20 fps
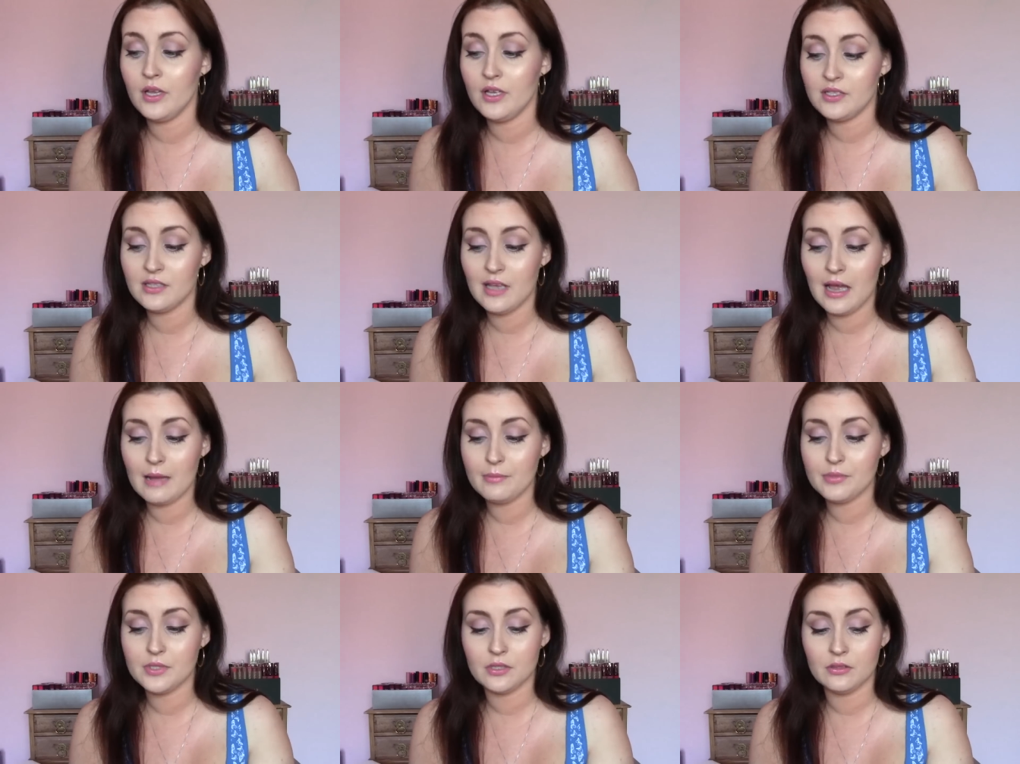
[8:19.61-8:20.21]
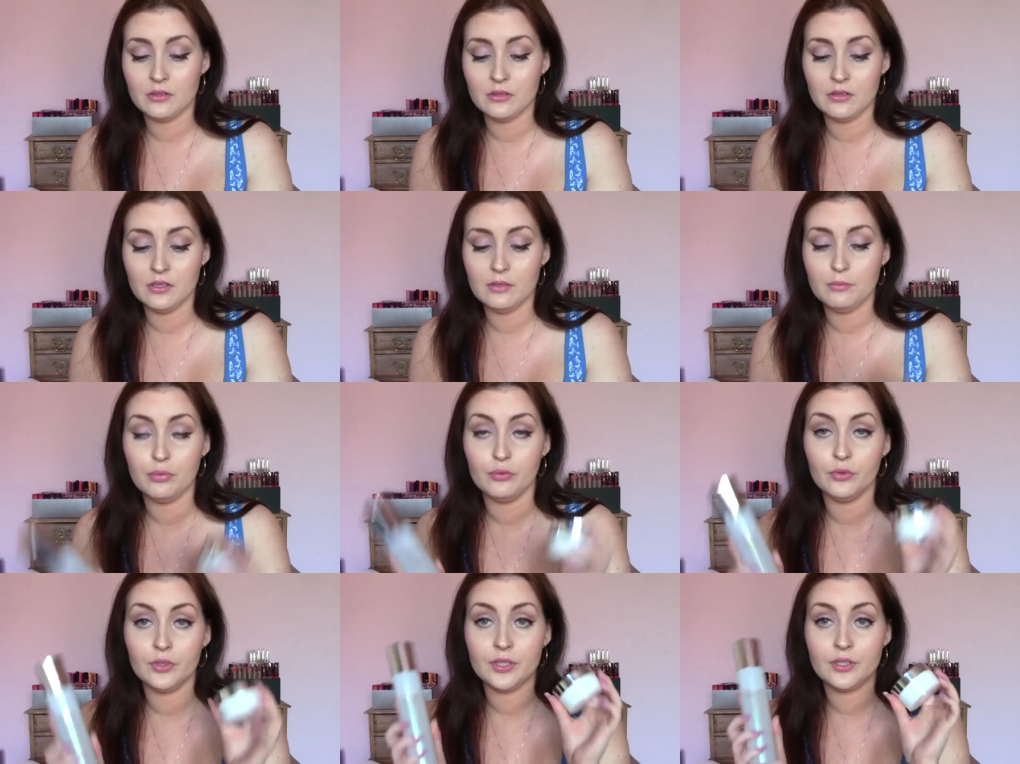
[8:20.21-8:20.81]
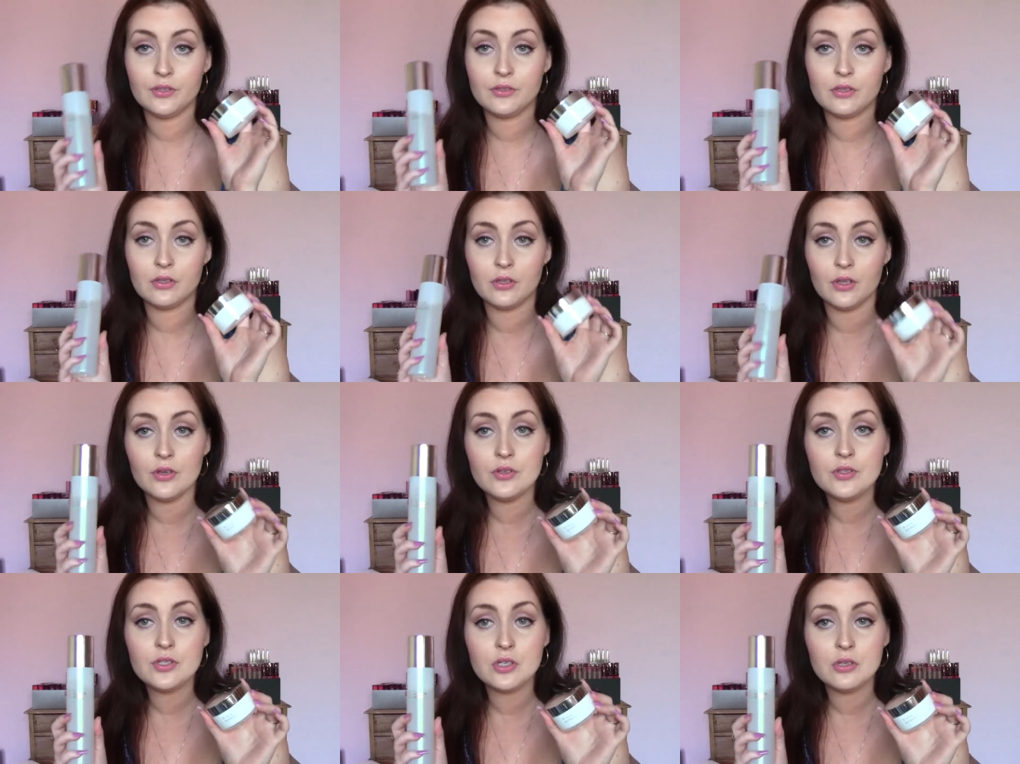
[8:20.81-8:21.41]
It's absolutely brilliant. So
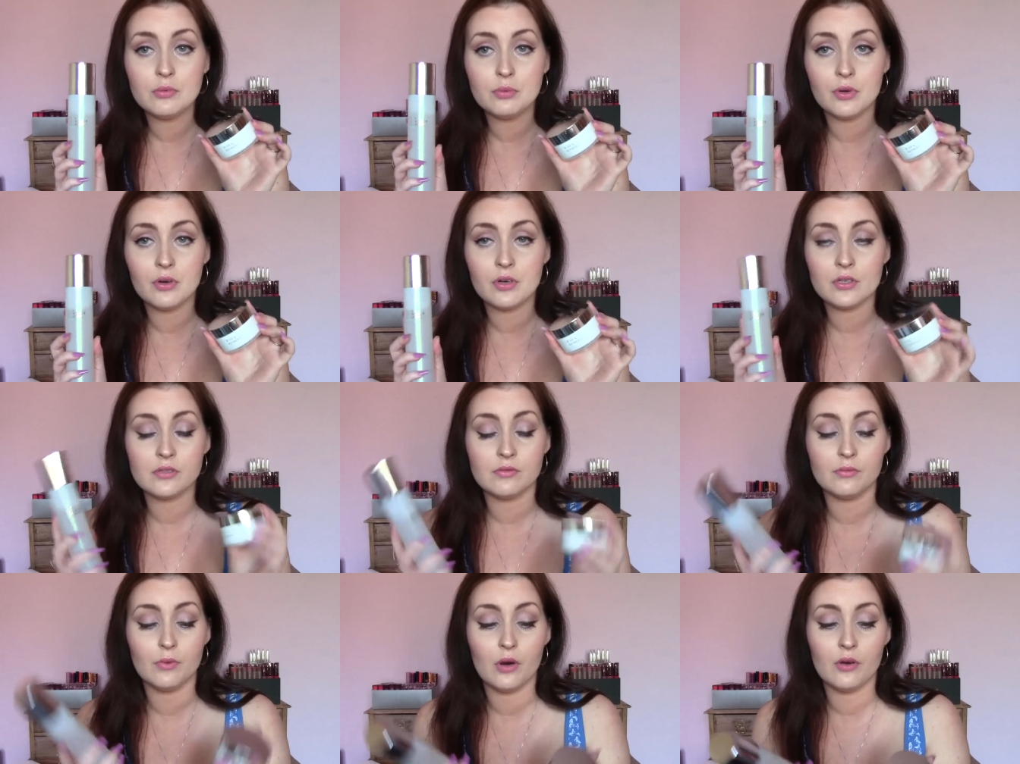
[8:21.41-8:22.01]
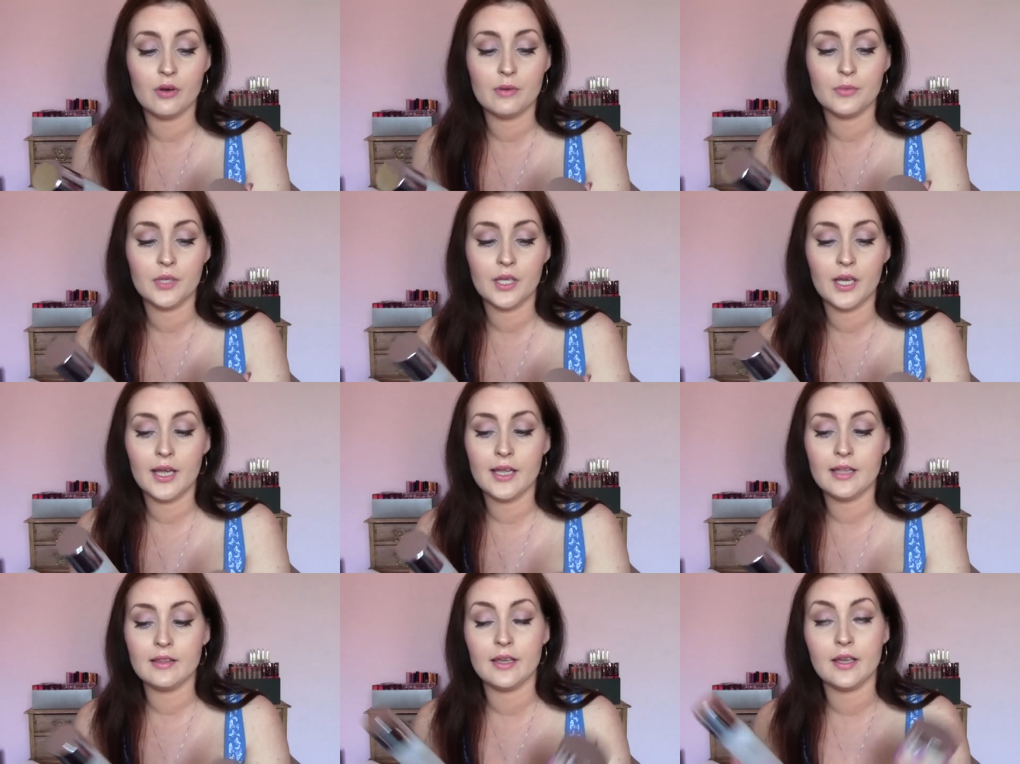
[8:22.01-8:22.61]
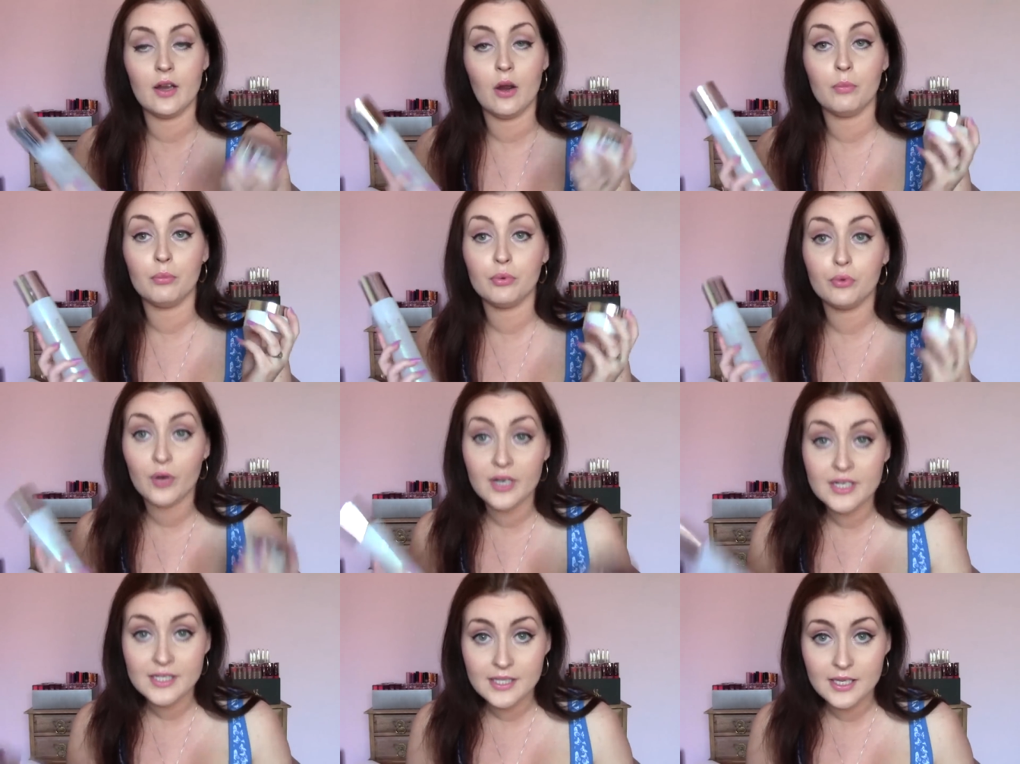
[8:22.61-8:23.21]
those two products from R M K, they are
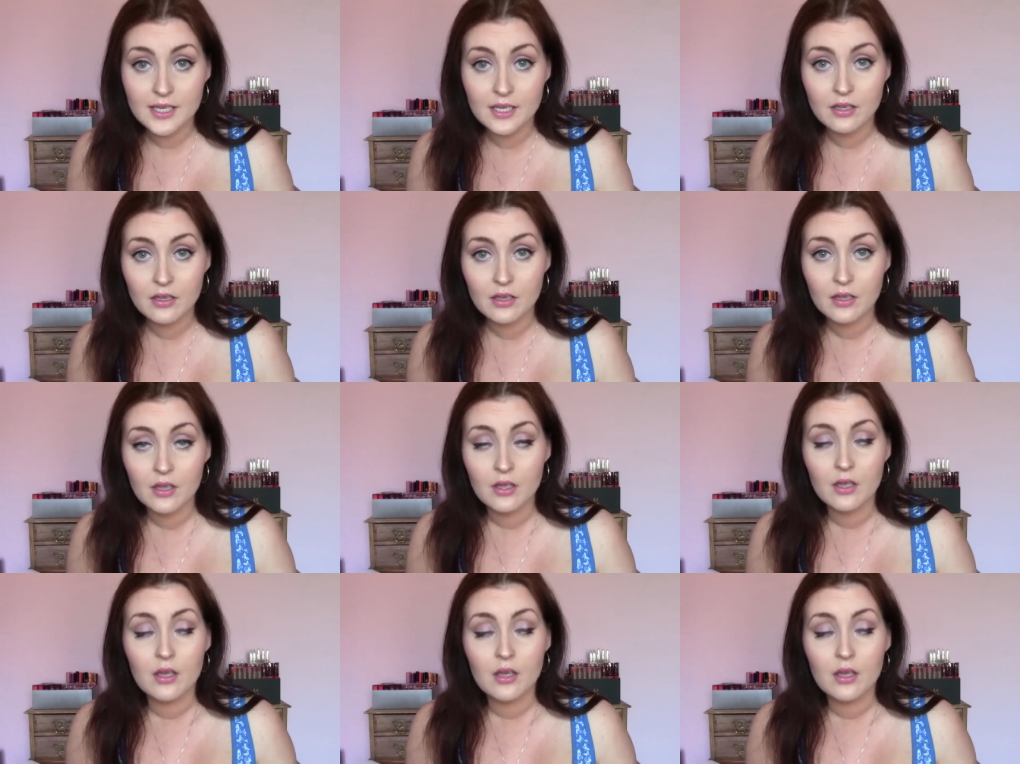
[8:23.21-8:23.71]
pricey,